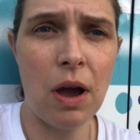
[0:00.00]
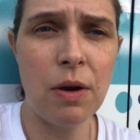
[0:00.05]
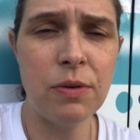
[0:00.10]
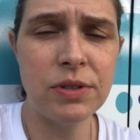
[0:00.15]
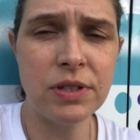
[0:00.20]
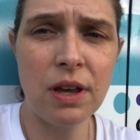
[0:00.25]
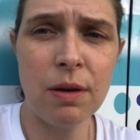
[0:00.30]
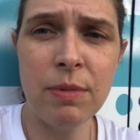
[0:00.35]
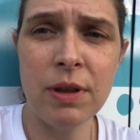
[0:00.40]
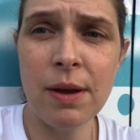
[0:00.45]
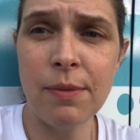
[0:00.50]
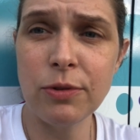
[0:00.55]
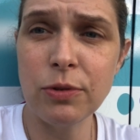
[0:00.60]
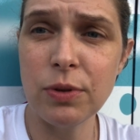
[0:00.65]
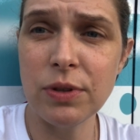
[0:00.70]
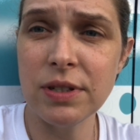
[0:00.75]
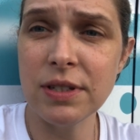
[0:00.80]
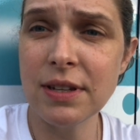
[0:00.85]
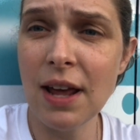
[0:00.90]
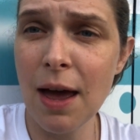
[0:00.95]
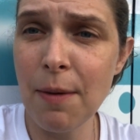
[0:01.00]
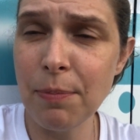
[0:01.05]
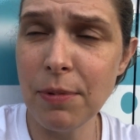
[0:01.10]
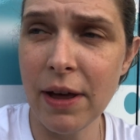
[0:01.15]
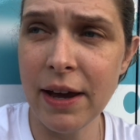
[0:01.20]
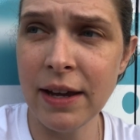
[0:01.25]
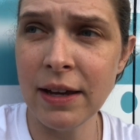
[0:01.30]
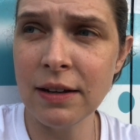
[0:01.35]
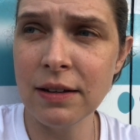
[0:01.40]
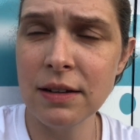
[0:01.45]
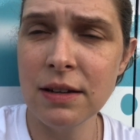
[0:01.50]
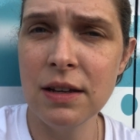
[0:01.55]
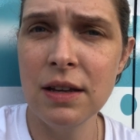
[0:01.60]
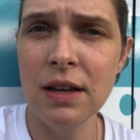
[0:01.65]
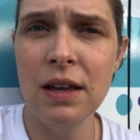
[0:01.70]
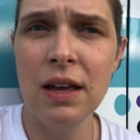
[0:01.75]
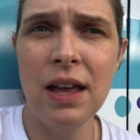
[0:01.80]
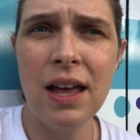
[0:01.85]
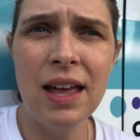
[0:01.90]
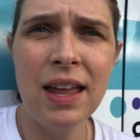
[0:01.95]
was coming up to a stoplight,
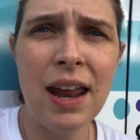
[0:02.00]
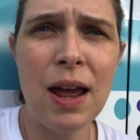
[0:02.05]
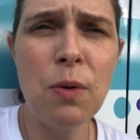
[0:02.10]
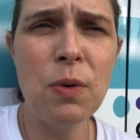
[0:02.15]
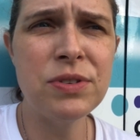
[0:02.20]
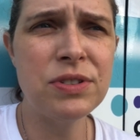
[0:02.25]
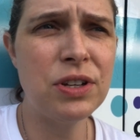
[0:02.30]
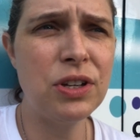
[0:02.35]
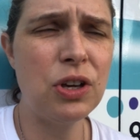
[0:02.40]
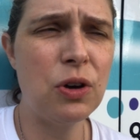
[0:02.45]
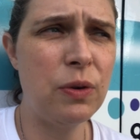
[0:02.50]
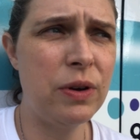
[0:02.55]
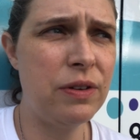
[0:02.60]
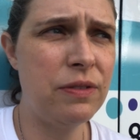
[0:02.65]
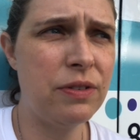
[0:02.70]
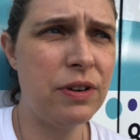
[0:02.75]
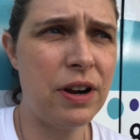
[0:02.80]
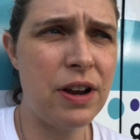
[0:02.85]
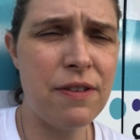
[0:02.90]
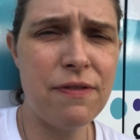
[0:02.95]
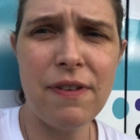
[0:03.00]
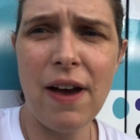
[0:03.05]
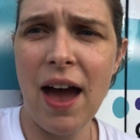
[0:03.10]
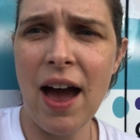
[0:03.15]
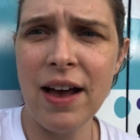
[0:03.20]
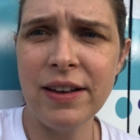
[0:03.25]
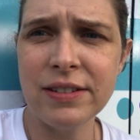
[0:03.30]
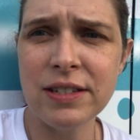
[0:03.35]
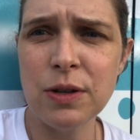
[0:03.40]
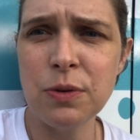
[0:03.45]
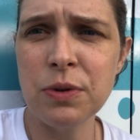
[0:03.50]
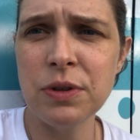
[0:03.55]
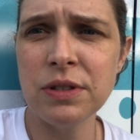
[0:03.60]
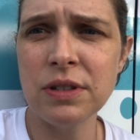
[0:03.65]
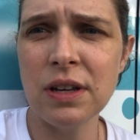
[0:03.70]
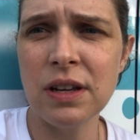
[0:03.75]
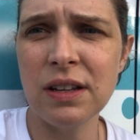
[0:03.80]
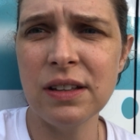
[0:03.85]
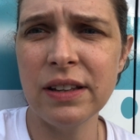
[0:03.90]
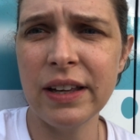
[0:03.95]
and I wasn't going very fast. It
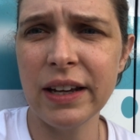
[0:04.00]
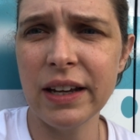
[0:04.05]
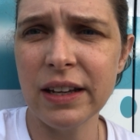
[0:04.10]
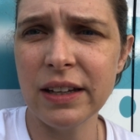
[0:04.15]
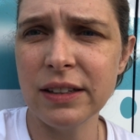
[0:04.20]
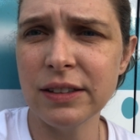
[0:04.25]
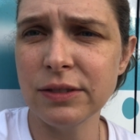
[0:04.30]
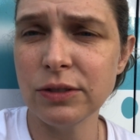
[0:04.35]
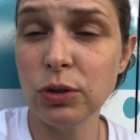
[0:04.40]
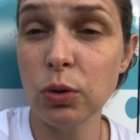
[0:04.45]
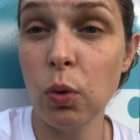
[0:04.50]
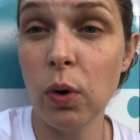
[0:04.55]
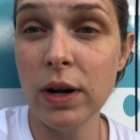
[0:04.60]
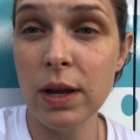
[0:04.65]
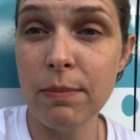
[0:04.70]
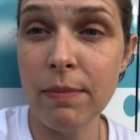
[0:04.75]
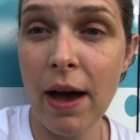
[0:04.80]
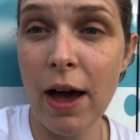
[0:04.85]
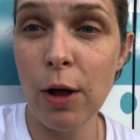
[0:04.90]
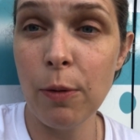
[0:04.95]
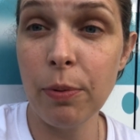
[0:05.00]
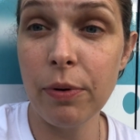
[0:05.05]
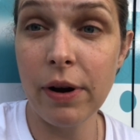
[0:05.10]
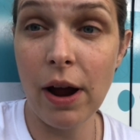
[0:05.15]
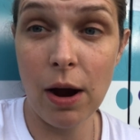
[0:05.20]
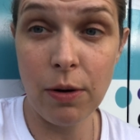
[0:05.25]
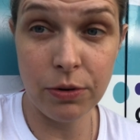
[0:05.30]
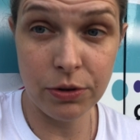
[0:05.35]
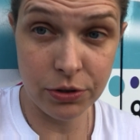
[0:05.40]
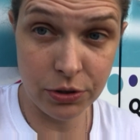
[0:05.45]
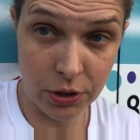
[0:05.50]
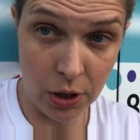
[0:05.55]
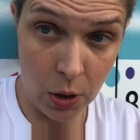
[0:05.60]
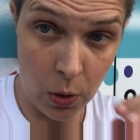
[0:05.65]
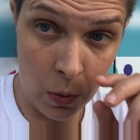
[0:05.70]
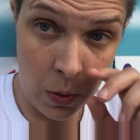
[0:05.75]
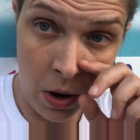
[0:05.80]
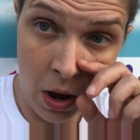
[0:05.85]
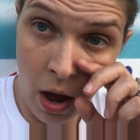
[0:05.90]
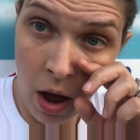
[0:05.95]
was like a 20 mile per hour
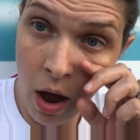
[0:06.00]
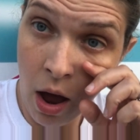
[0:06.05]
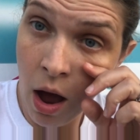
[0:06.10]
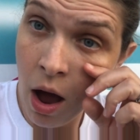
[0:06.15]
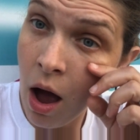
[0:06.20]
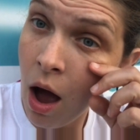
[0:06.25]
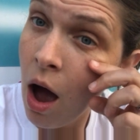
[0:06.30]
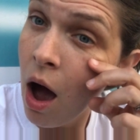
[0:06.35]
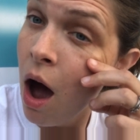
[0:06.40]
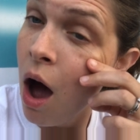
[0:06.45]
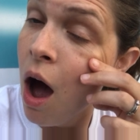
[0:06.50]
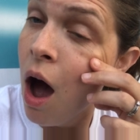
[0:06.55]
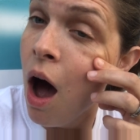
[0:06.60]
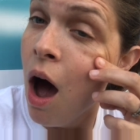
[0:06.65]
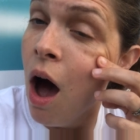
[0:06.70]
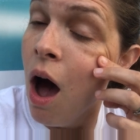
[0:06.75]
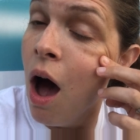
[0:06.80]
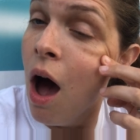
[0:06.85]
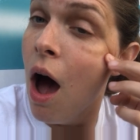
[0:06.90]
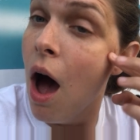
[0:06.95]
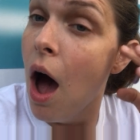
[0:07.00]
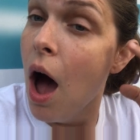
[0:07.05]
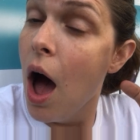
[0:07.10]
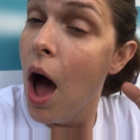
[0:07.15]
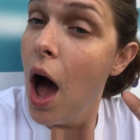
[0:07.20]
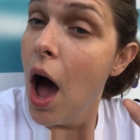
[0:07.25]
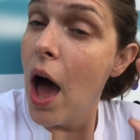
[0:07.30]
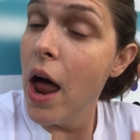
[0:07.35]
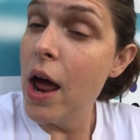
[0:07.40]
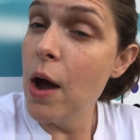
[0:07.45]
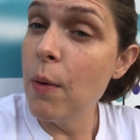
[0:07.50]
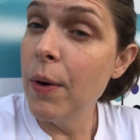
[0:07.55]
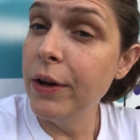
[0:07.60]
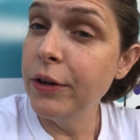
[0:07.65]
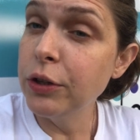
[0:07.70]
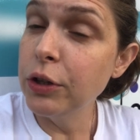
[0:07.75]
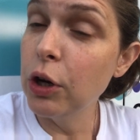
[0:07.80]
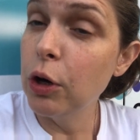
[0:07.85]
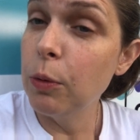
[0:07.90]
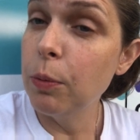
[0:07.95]
zone. And I
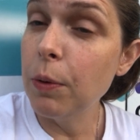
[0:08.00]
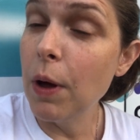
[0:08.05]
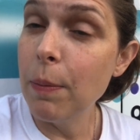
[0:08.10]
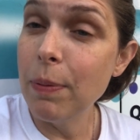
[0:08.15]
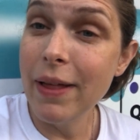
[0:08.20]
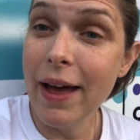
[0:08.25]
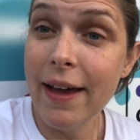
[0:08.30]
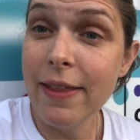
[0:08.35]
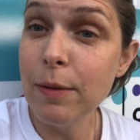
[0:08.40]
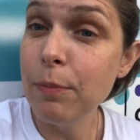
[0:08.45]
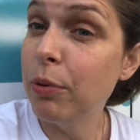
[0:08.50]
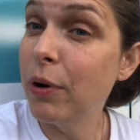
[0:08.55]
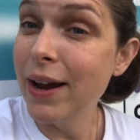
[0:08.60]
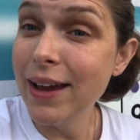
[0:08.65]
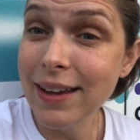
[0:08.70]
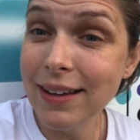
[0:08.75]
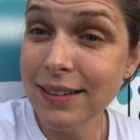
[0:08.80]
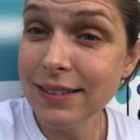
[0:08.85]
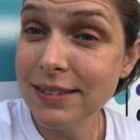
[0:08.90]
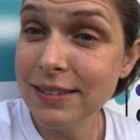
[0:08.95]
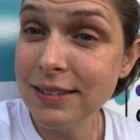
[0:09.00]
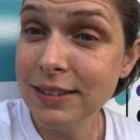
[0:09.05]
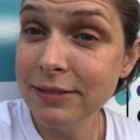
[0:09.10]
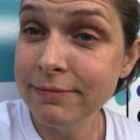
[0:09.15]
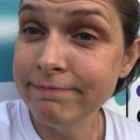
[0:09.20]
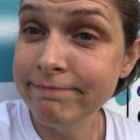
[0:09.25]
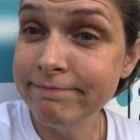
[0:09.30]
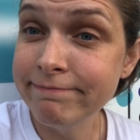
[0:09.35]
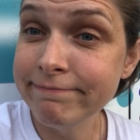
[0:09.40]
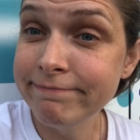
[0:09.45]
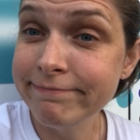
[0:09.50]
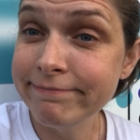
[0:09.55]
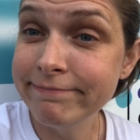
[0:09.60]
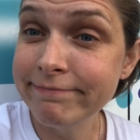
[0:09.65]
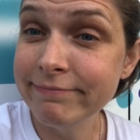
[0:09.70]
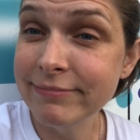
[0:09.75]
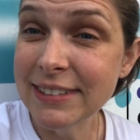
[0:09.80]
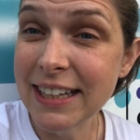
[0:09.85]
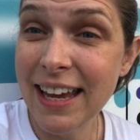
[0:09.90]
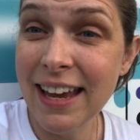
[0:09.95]
went to go apply the brakes,
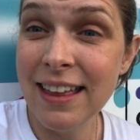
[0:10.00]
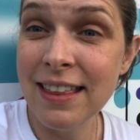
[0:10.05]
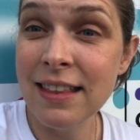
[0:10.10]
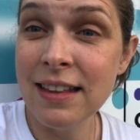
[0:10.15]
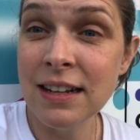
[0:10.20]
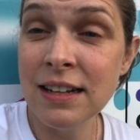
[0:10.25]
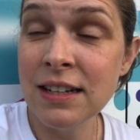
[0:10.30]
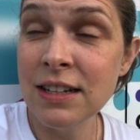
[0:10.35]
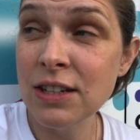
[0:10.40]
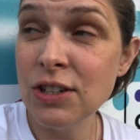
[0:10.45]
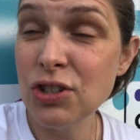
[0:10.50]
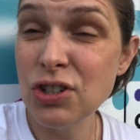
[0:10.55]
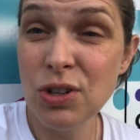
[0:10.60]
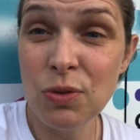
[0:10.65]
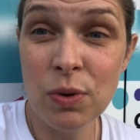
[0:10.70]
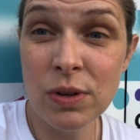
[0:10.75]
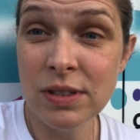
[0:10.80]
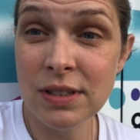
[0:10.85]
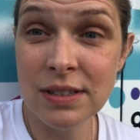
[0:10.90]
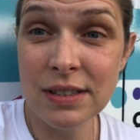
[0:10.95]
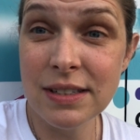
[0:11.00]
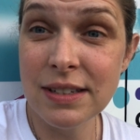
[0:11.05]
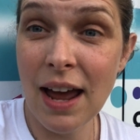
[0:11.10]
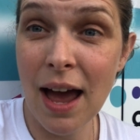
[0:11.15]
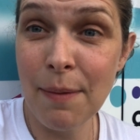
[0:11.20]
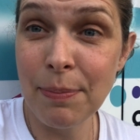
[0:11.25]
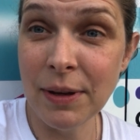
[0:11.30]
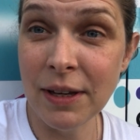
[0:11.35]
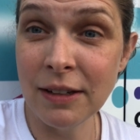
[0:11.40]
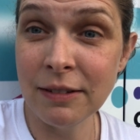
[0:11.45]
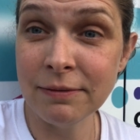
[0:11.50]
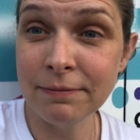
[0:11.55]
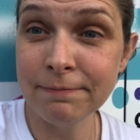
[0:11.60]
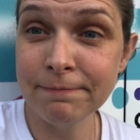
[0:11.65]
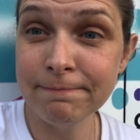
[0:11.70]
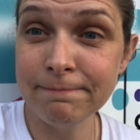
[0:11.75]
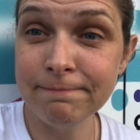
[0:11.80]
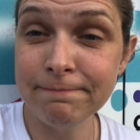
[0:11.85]
and she wasn't stopping.